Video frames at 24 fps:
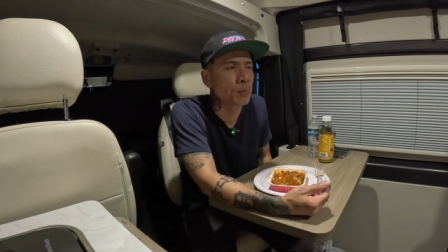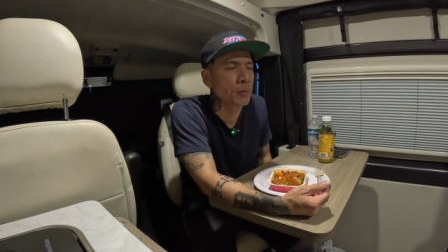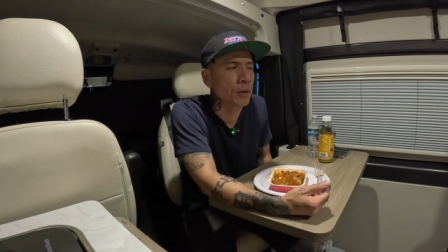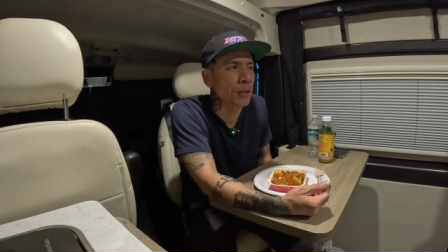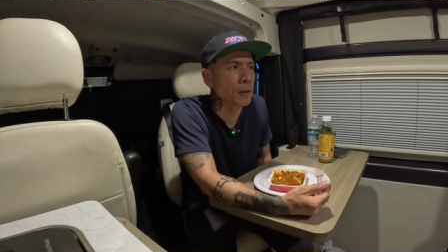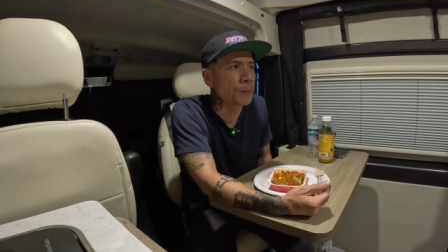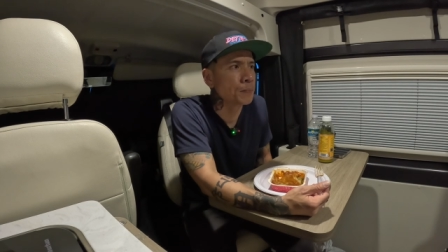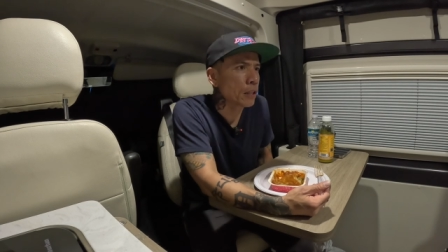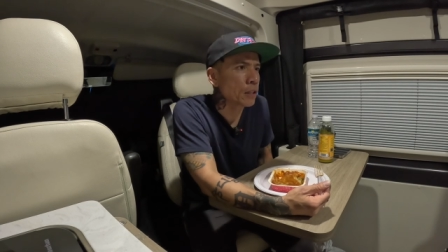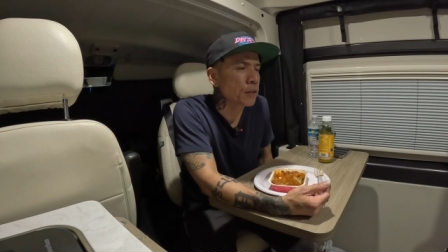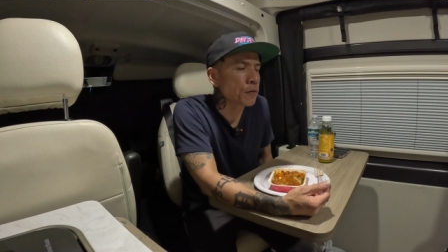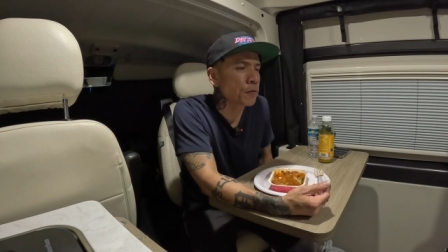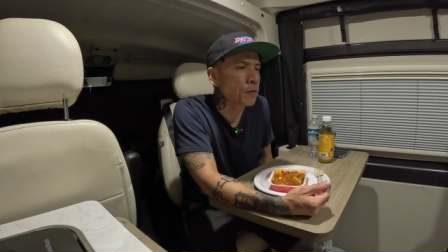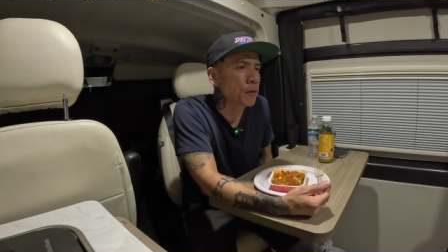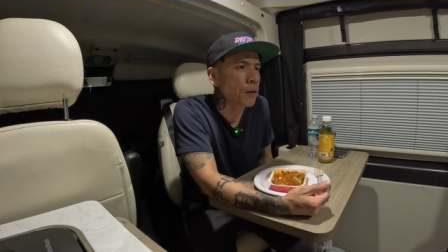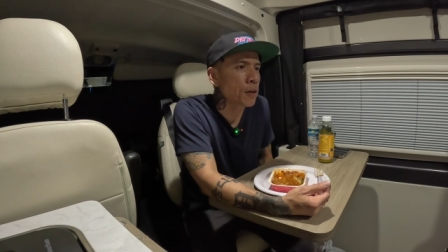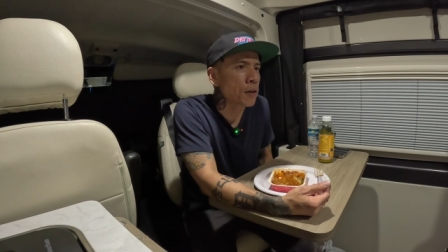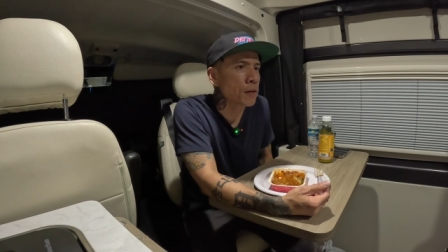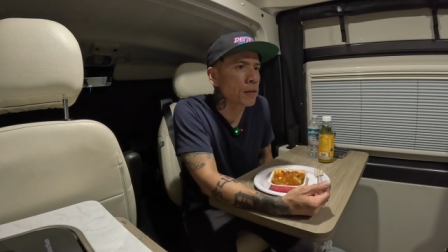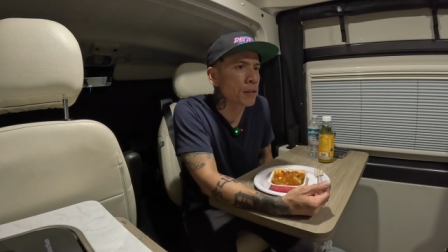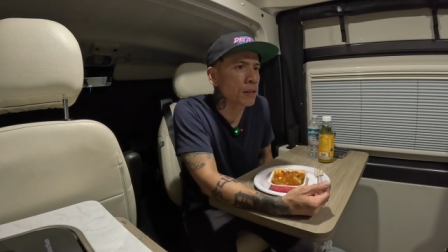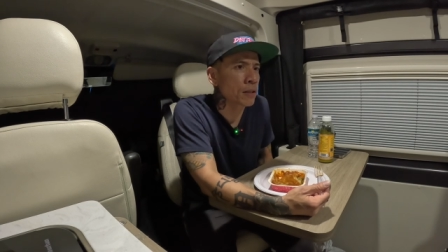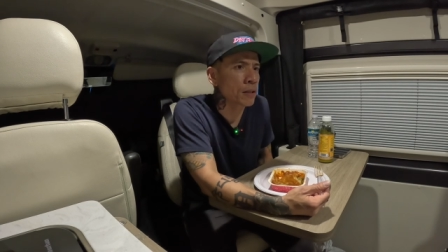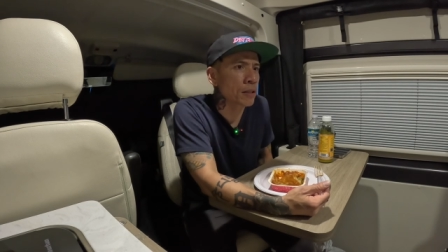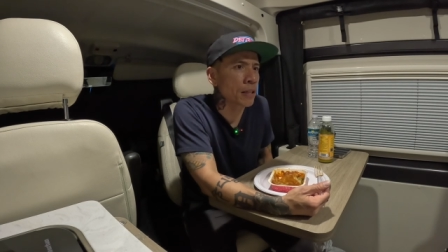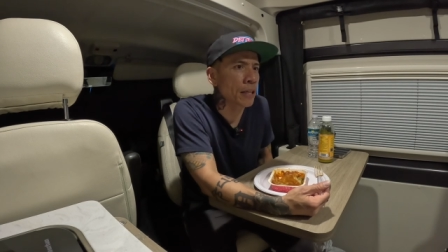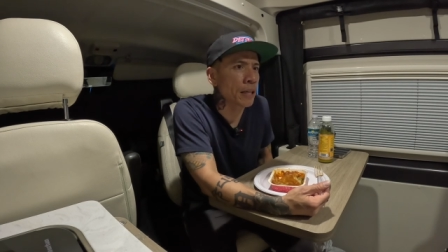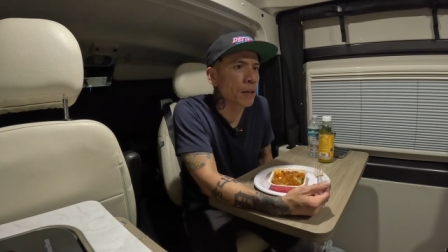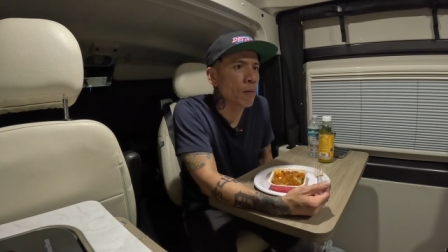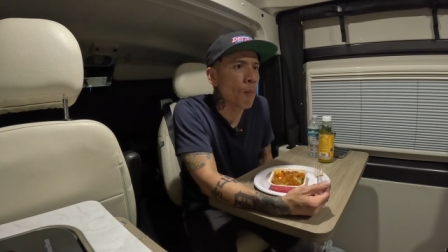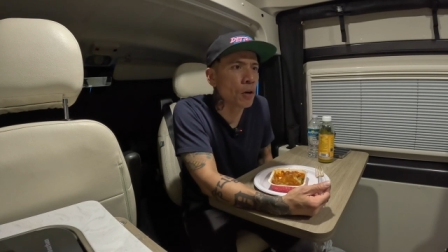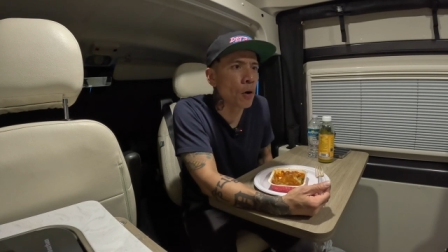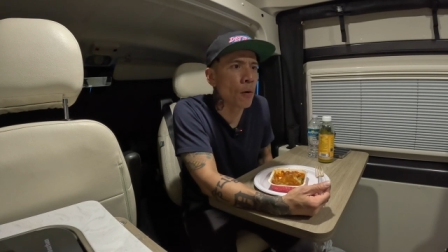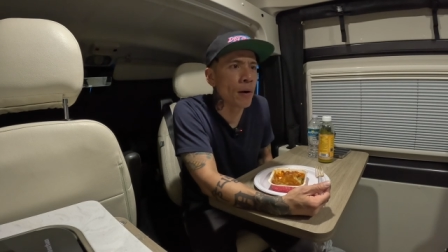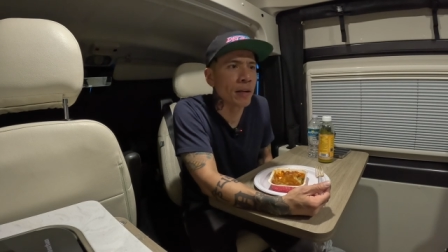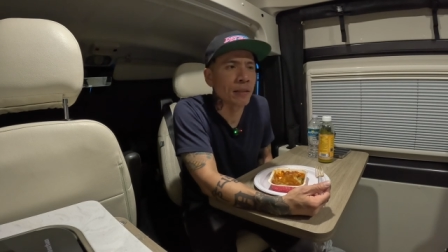but as far as
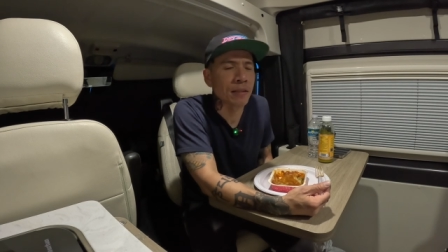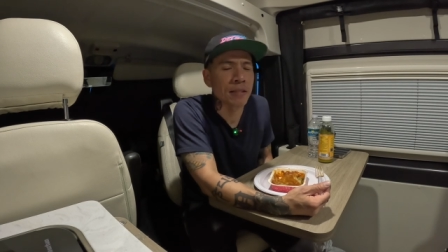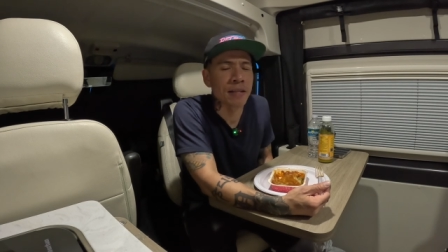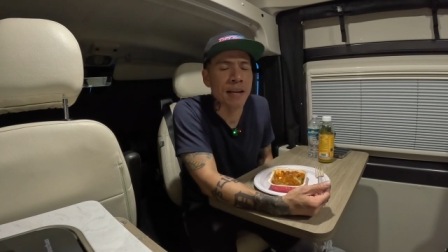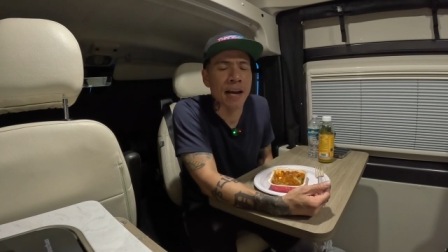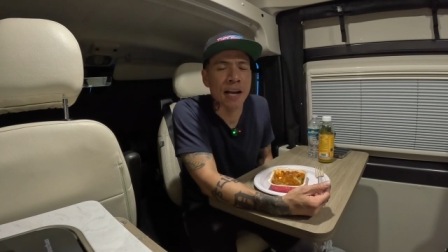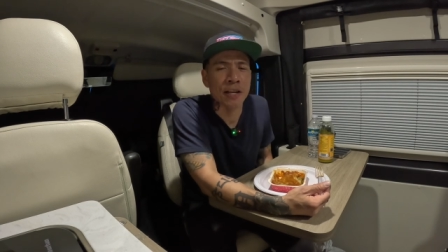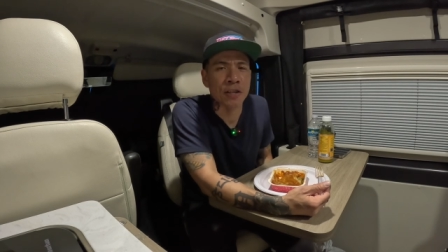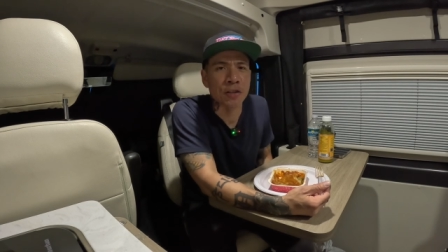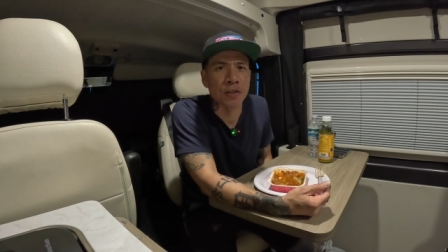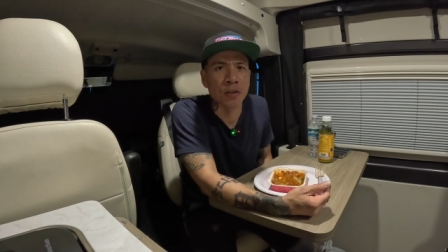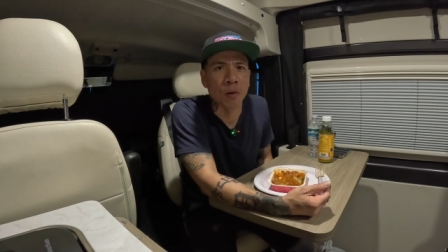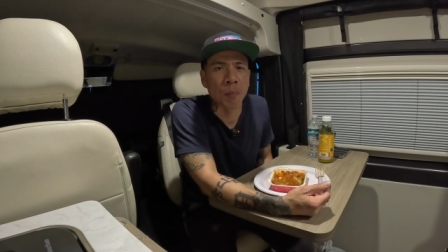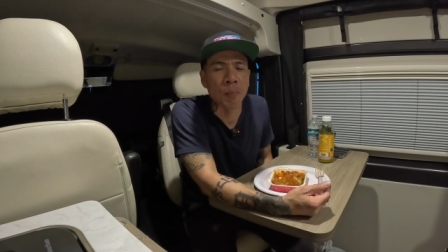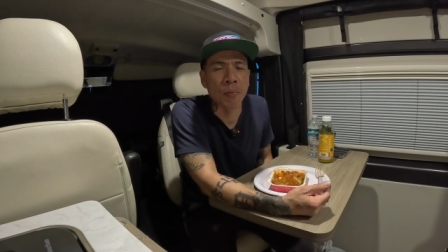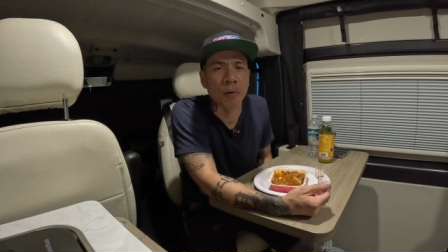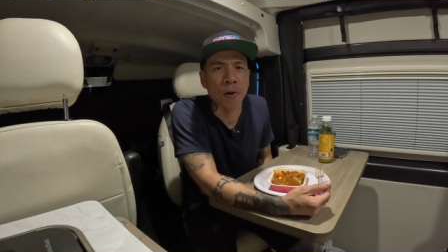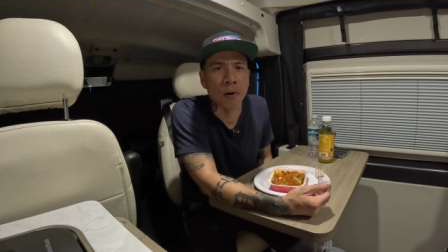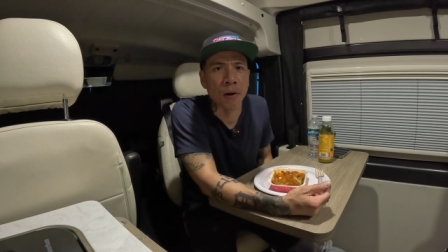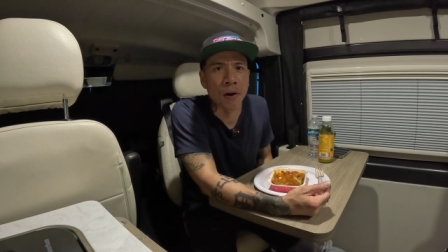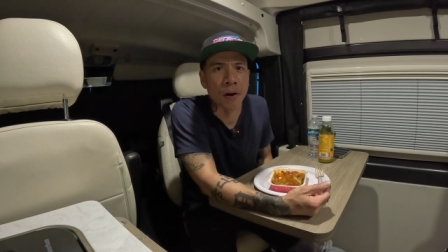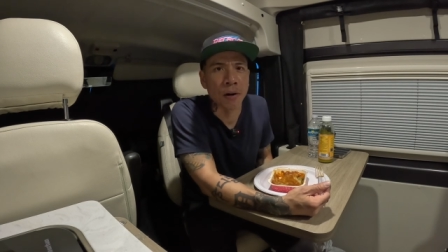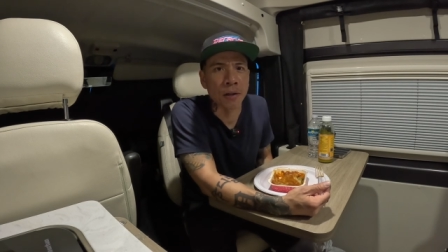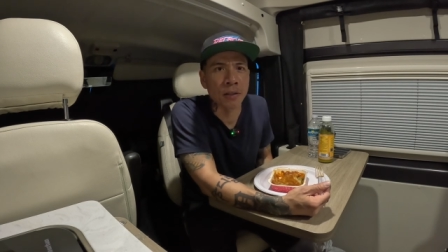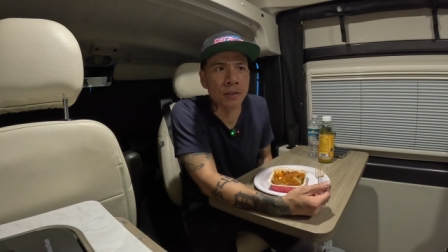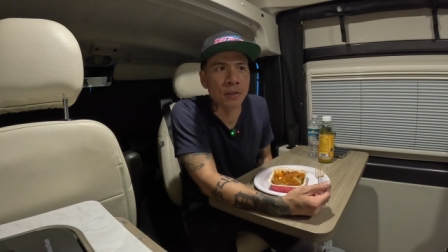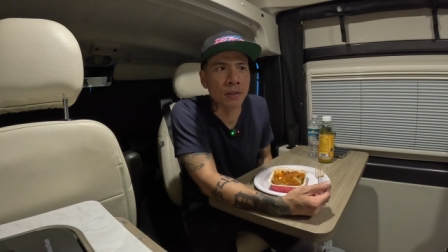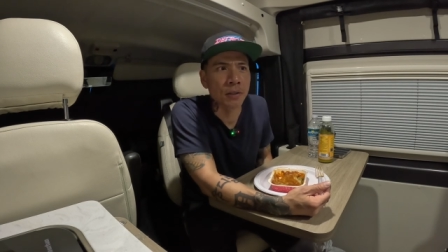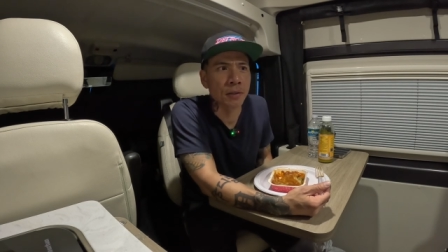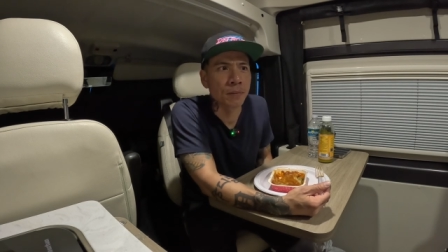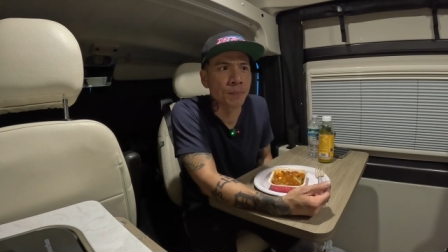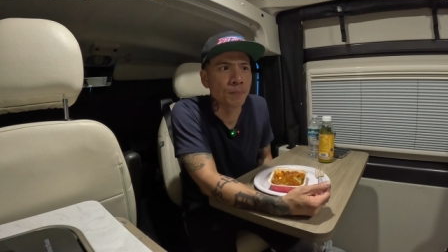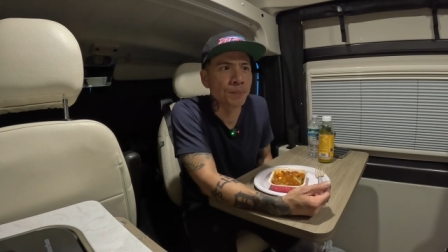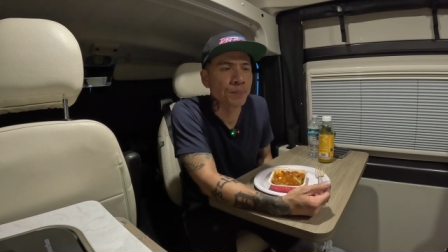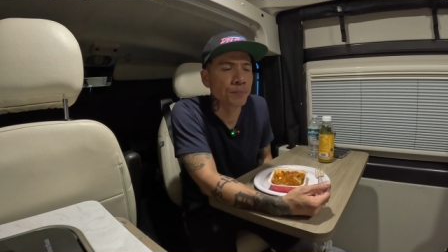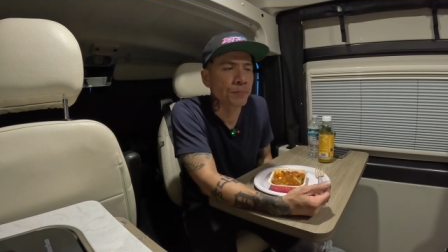like going to national parks,